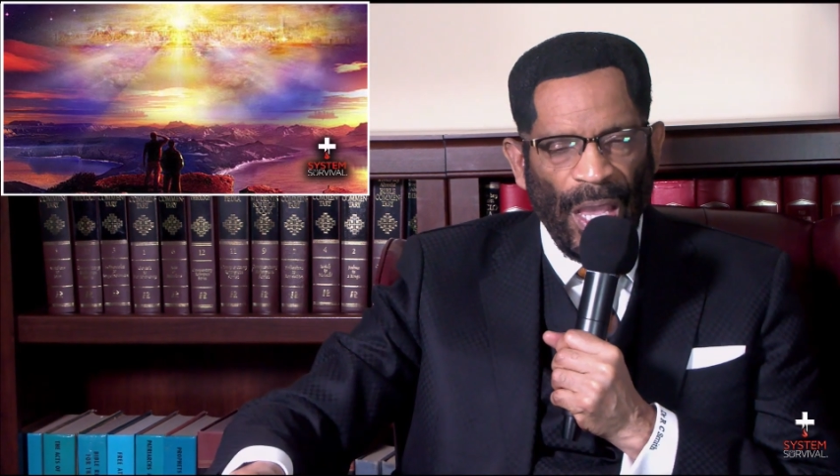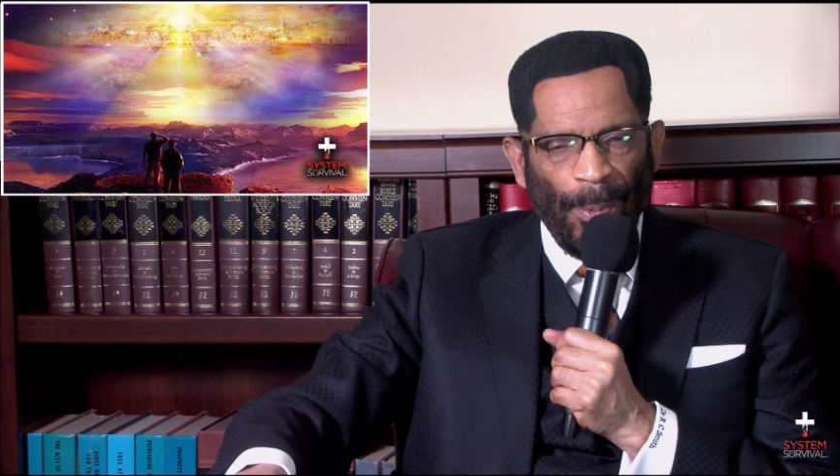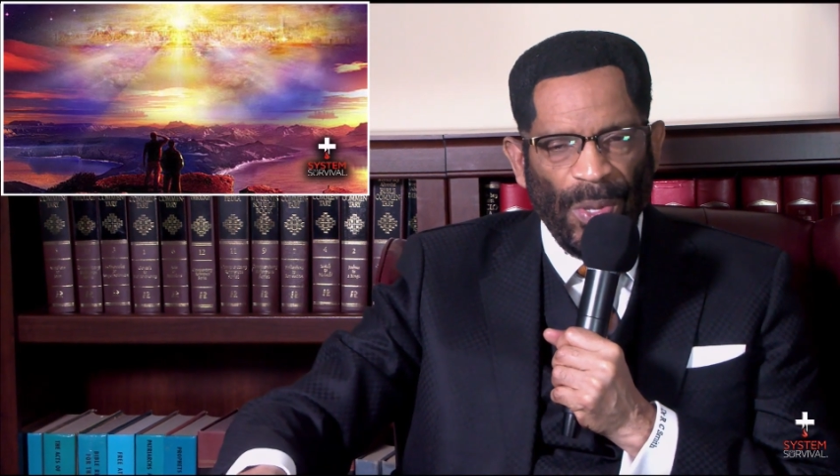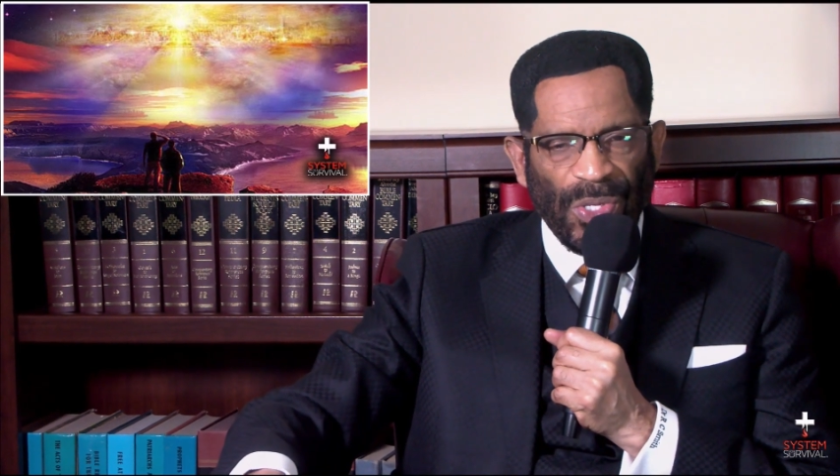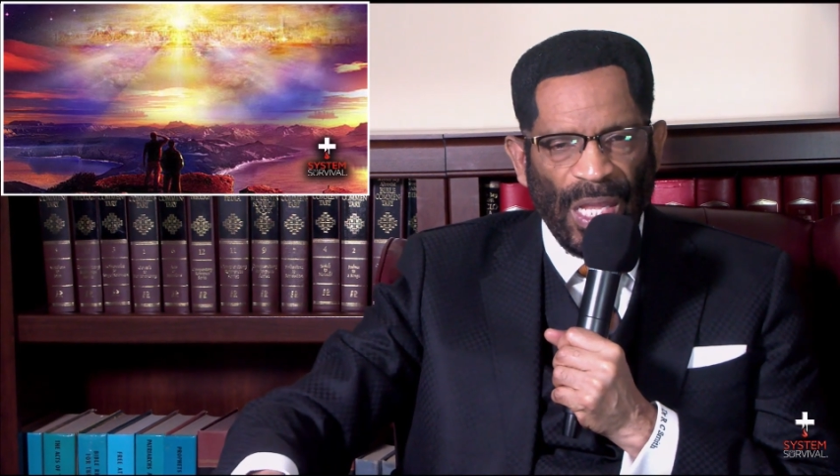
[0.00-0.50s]

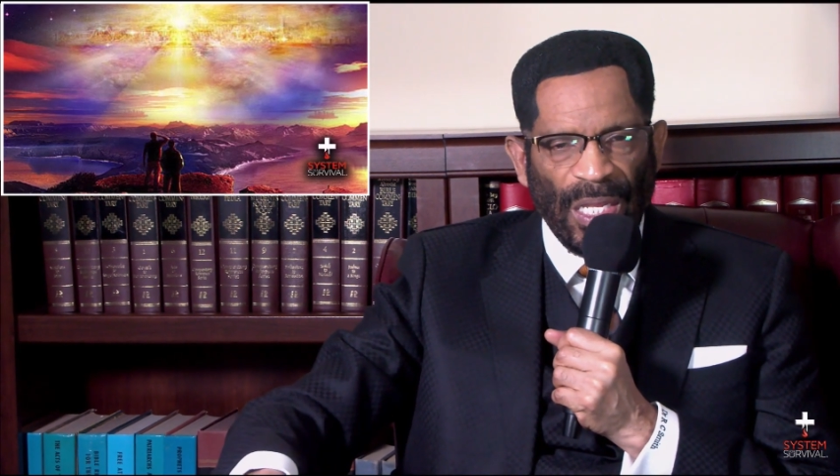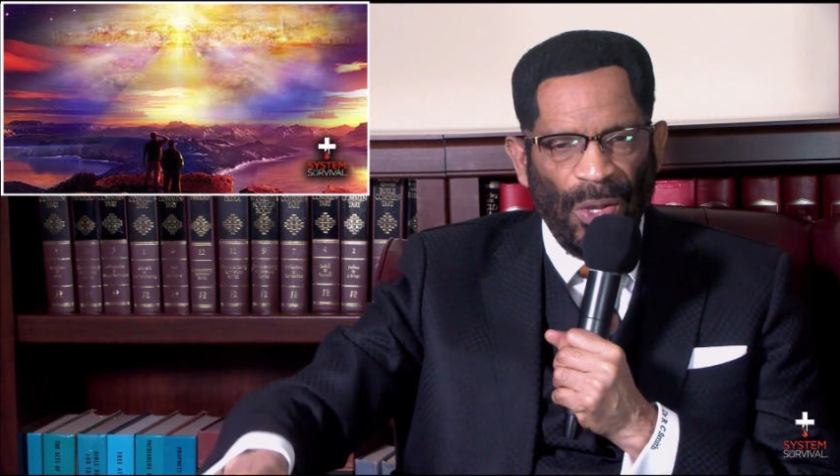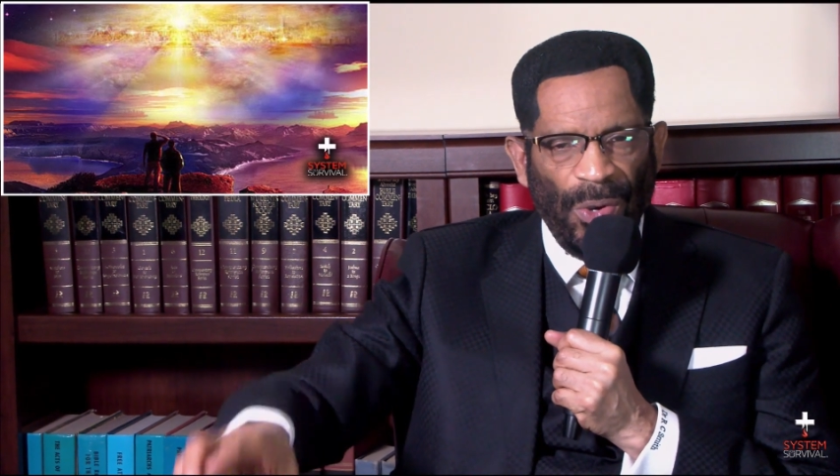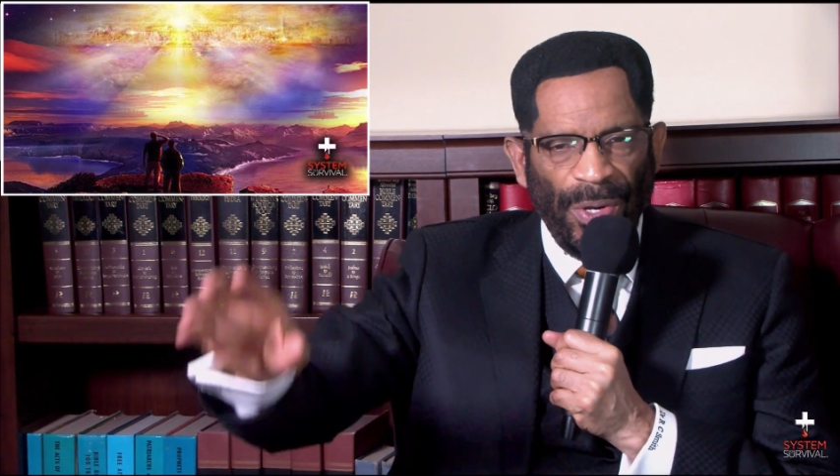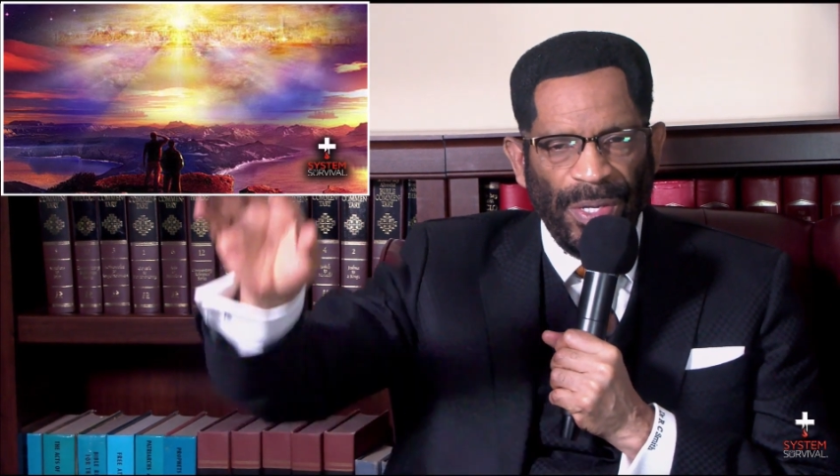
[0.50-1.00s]
and we say,
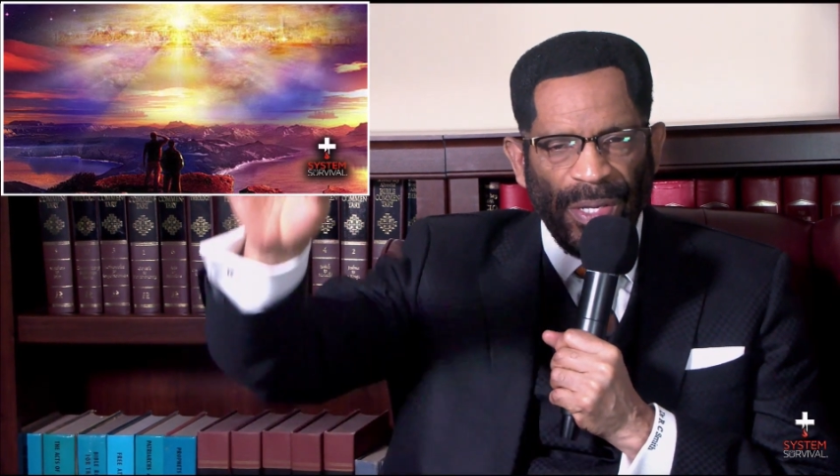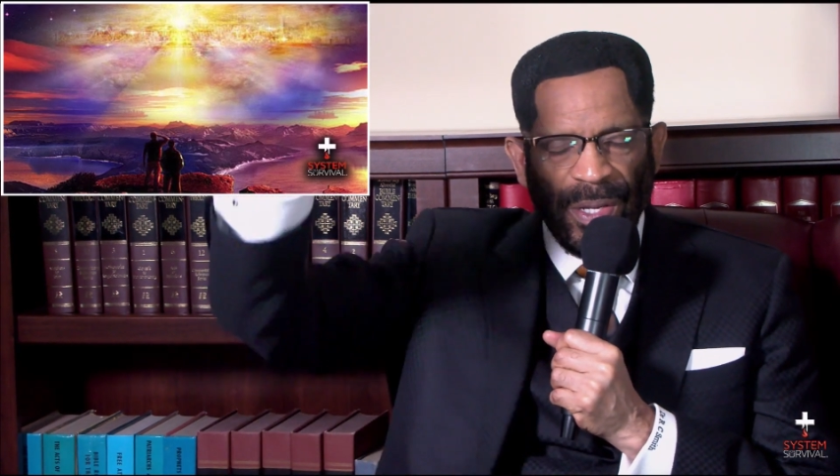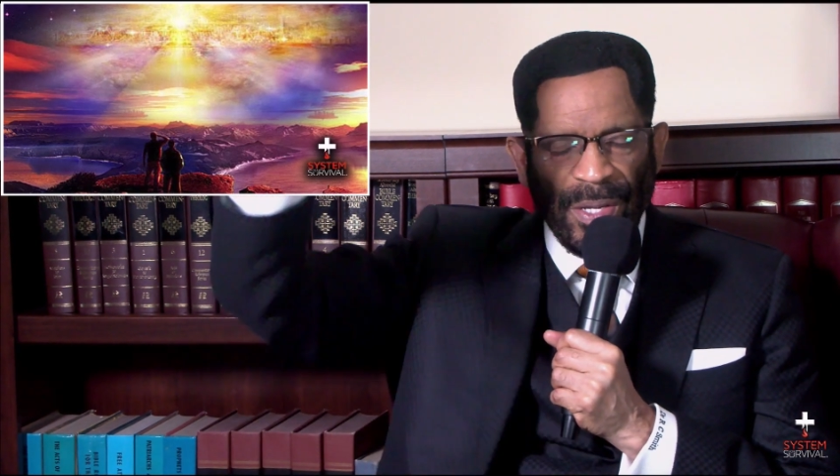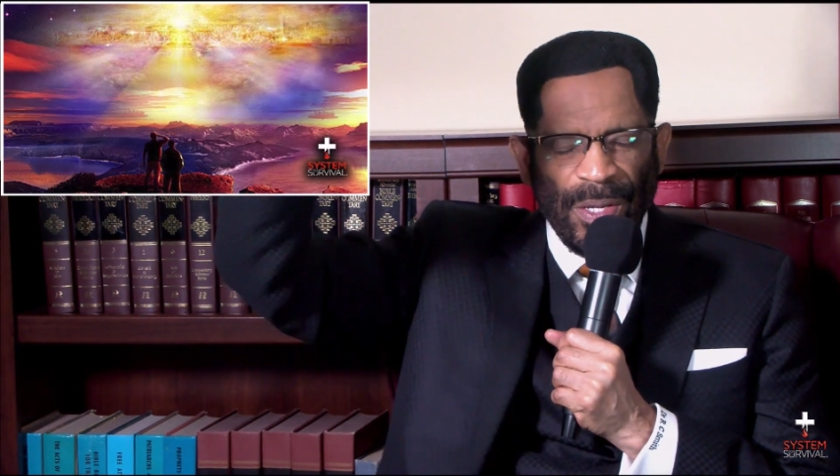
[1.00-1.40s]
Lord,